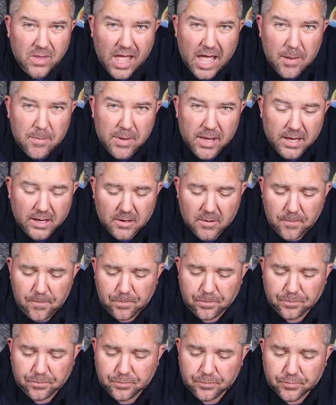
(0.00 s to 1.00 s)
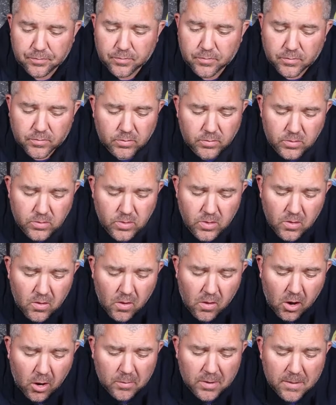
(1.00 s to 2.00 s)
Epic.
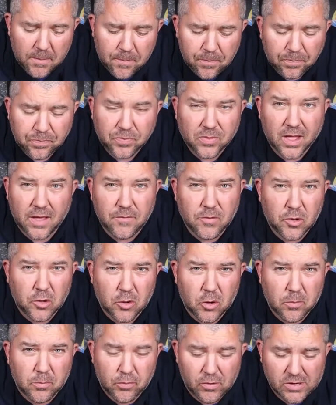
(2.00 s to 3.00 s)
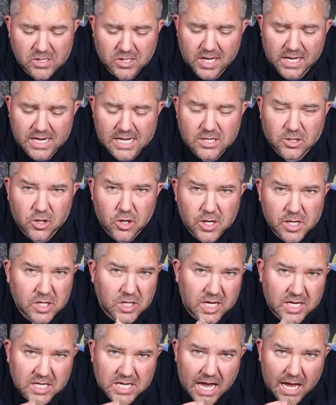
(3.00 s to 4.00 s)
I mean, if you can cook brisket this good in
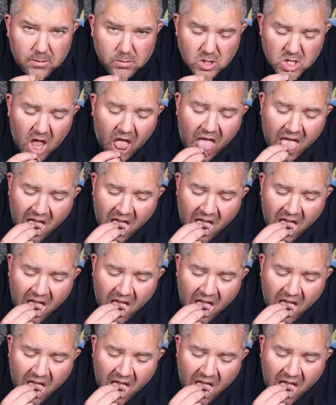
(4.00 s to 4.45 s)
six hours,